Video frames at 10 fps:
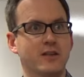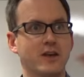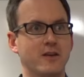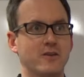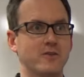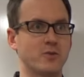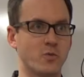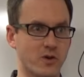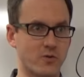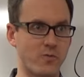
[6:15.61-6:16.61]
Like the
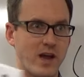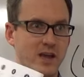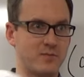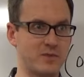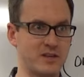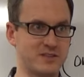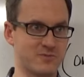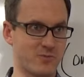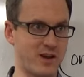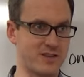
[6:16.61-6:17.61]
word red means
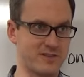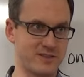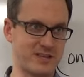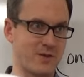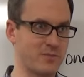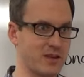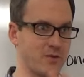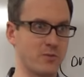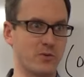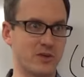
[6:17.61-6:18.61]
the same thing
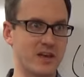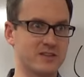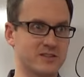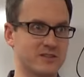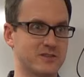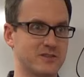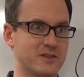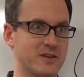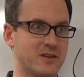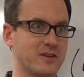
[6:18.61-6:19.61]
in both cases.
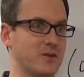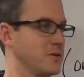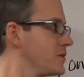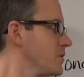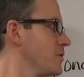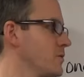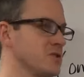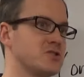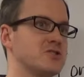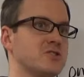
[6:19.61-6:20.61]

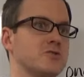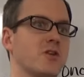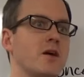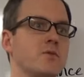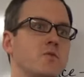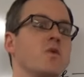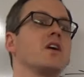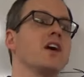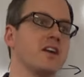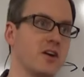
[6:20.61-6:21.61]
It's just describing
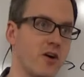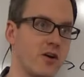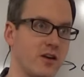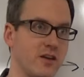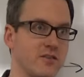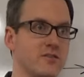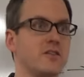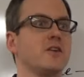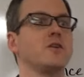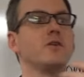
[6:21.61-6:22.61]
what kind of car it is,
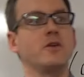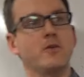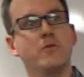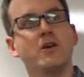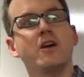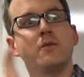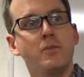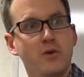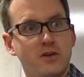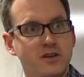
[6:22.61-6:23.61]
what kind of
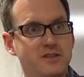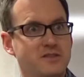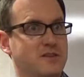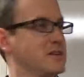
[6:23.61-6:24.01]
boat it is.